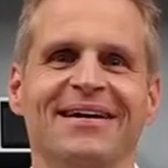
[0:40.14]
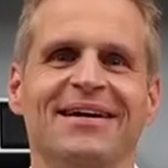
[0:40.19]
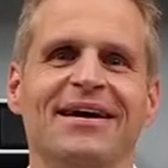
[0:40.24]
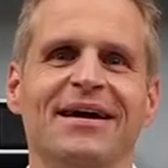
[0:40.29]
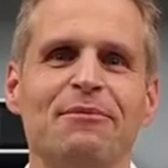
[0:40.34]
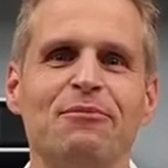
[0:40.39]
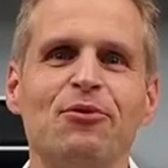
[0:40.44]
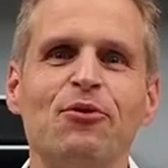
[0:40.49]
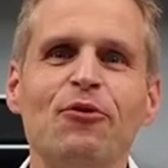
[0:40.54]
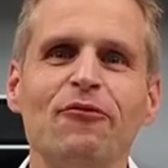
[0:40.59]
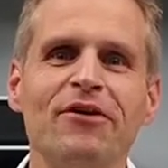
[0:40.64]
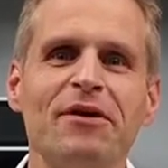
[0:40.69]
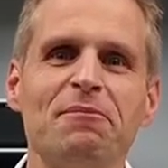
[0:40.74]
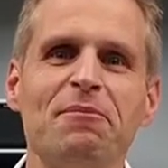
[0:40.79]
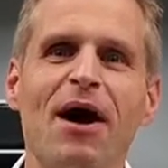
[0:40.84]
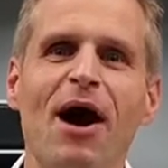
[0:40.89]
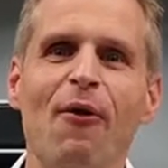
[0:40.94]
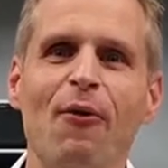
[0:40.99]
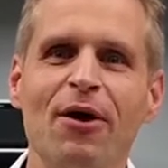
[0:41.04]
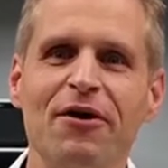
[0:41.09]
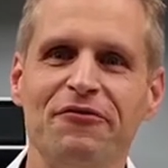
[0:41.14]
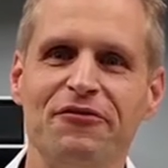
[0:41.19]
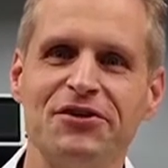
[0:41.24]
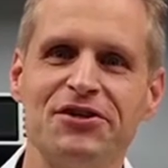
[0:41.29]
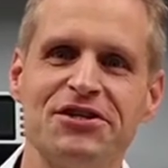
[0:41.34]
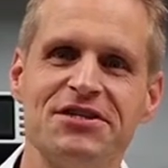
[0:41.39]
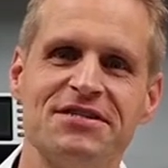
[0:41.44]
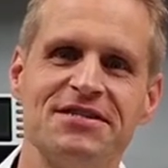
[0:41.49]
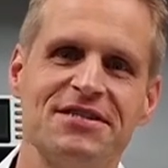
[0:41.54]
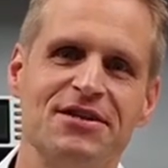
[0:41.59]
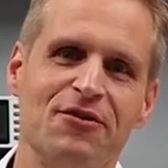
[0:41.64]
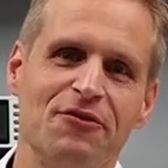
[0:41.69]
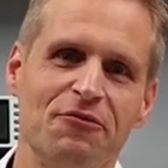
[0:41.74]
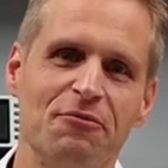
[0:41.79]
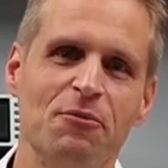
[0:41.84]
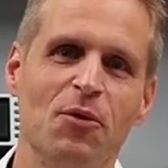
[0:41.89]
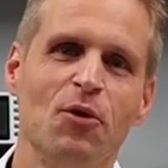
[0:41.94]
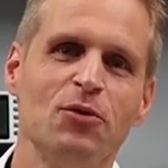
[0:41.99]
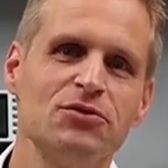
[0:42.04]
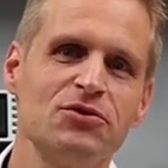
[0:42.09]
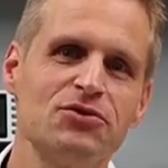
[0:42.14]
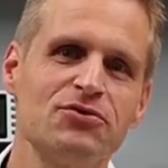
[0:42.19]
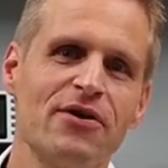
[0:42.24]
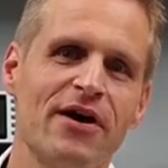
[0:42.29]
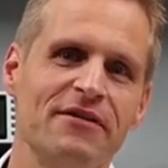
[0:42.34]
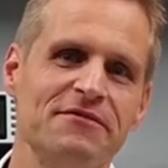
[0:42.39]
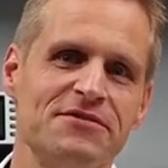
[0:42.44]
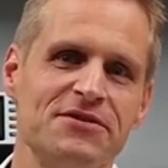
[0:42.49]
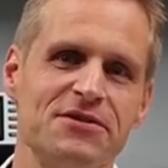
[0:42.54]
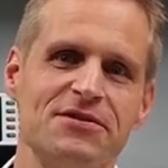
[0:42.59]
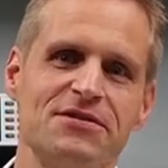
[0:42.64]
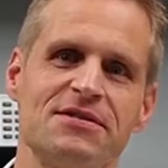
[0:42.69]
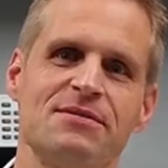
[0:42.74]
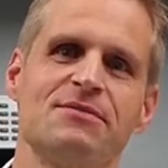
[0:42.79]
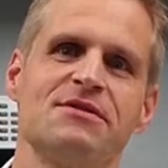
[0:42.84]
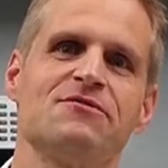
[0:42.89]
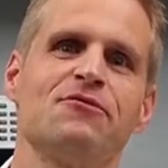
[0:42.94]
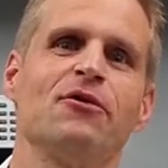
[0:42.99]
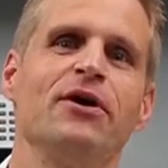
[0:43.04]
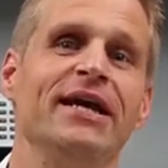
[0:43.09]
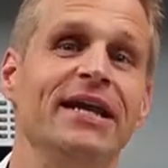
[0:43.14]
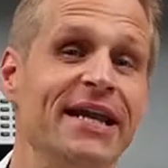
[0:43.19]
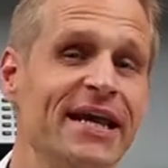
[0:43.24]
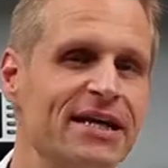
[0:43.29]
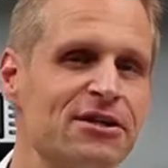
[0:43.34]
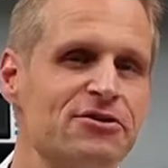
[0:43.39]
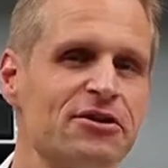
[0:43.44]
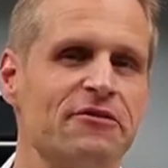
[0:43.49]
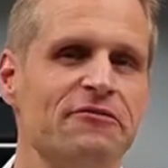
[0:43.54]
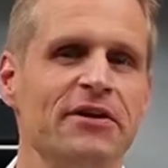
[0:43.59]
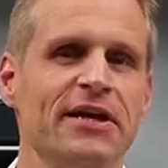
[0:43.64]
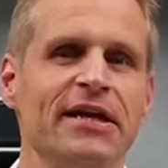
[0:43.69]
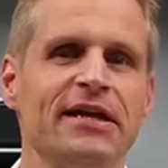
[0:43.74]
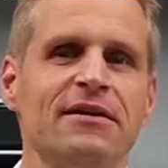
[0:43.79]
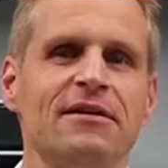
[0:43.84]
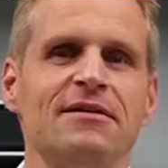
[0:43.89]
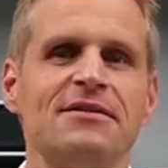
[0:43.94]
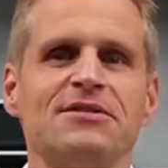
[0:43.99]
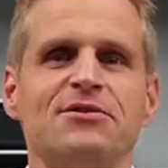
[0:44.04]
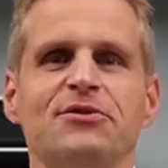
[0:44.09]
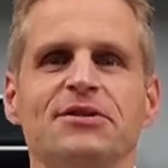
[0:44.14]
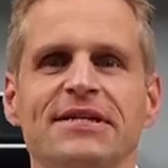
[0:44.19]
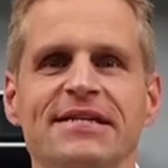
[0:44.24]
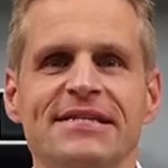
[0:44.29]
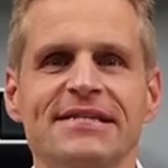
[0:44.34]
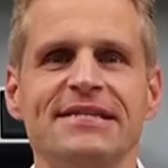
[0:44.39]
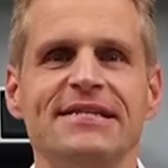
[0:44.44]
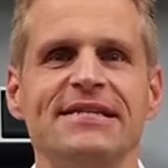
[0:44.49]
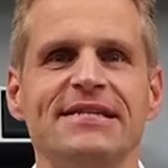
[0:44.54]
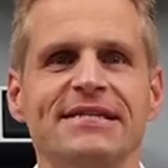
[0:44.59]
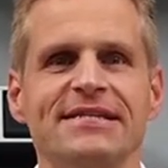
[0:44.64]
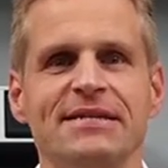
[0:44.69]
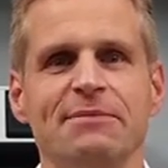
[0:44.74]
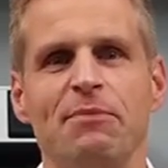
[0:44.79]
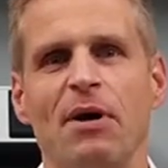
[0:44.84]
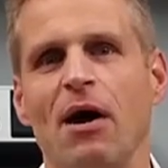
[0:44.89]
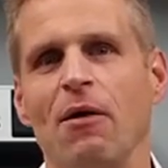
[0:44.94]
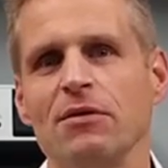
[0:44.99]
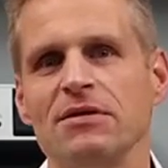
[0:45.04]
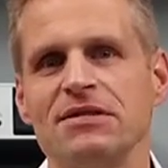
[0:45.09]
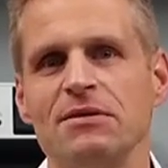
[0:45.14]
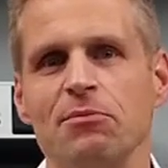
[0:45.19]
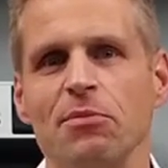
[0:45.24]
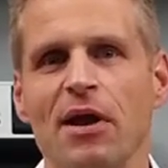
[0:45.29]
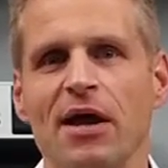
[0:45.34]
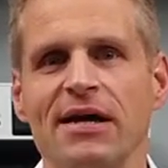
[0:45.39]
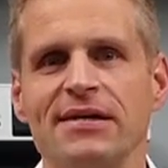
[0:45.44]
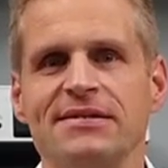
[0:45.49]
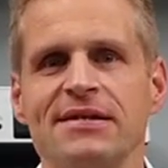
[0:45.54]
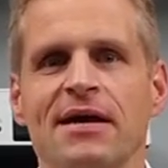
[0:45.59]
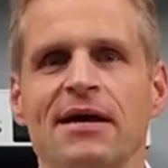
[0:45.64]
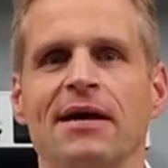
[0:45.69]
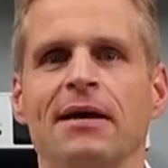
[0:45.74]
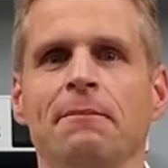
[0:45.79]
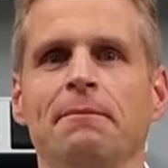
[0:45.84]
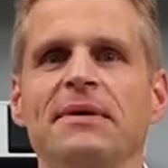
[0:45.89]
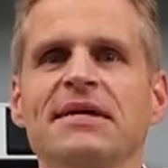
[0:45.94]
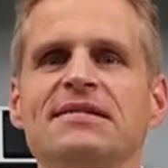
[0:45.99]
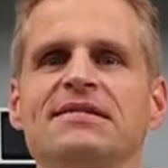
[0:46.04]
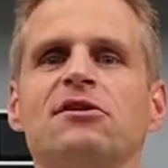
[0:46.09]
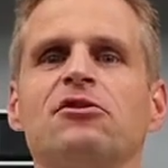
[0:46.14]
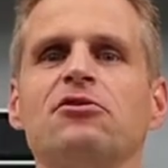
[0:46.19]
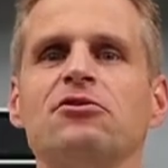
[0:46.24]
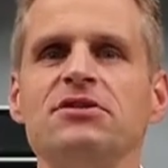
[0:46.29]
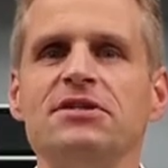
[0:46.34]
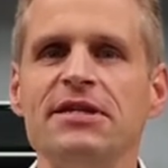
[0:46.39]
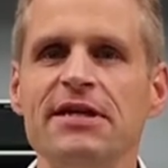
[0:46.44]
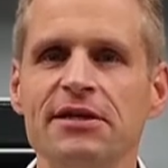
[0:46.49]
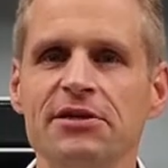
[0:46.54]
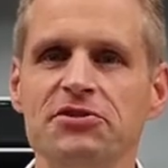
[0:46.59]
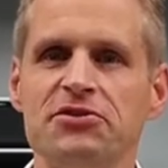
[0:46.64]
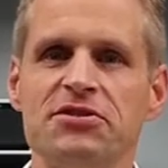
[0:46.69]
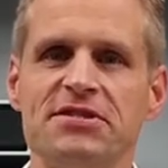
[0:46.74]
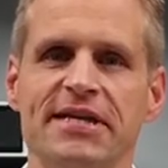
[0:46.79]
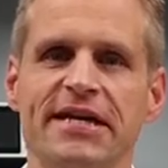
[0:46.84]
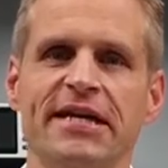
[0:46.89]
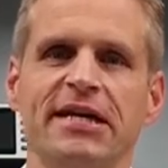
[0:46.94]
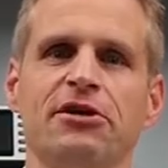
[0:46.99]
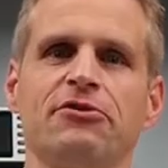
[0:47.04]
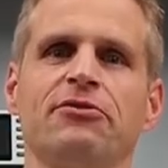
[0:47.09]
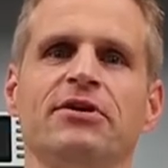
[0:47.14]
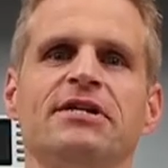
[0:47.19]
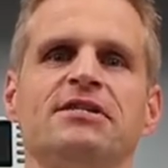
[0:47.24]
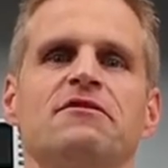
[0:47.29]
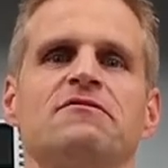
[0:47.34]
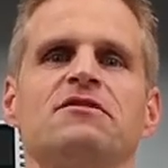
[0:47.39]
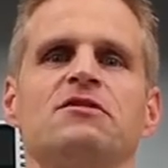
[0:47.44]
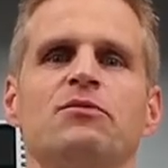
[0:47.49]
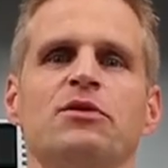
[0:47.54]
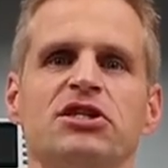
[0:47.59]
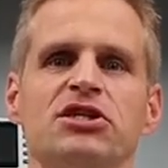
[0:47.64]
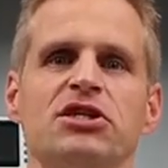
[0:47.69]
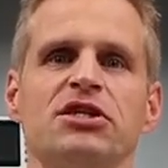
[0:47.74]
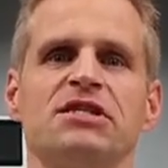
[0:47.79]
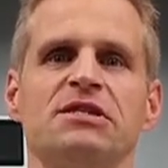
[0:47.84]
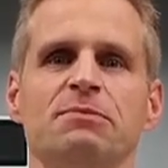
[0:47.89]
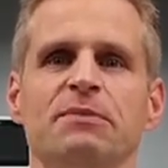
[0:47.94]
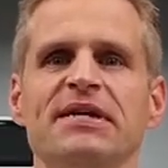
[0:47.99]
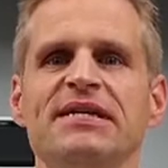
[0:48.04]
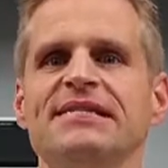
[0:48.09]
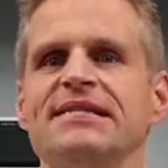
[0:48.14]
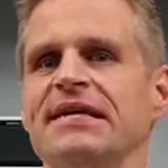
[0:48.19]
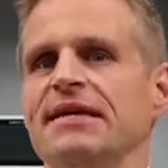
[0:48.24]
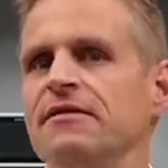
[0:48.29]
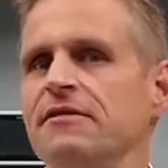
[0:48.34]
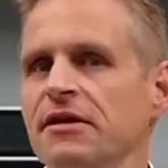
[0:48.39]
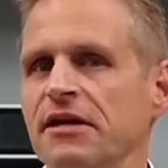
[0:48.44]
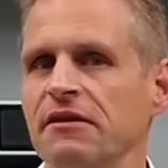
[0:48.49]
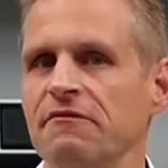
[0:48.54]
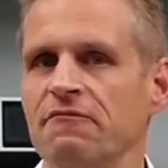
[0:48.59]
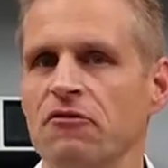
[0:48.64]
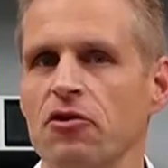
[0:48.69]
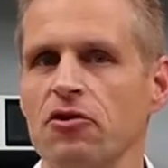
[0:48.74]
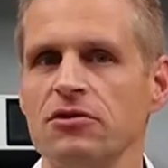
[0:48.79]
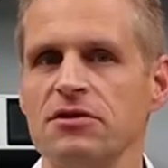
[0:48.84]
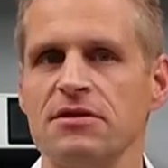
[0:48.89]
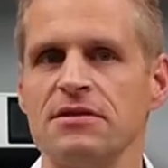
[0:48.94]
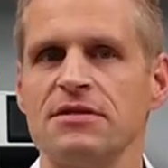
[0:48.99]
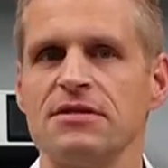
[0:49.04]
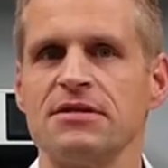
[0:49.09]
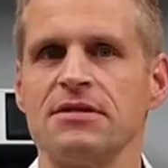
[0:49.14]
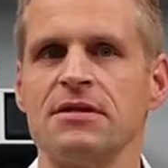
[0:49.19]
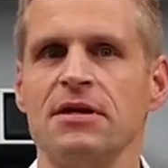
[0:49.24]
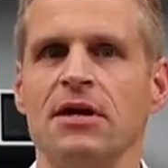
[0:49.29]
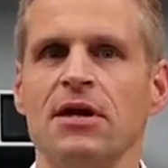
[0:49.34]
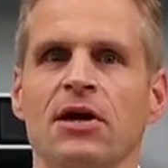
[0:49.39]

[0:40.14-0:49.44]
Improving power efficiency of motor drive systems for electric vehicles or DC-DC power supplies means a continuous increase of switching speeds in the inverters.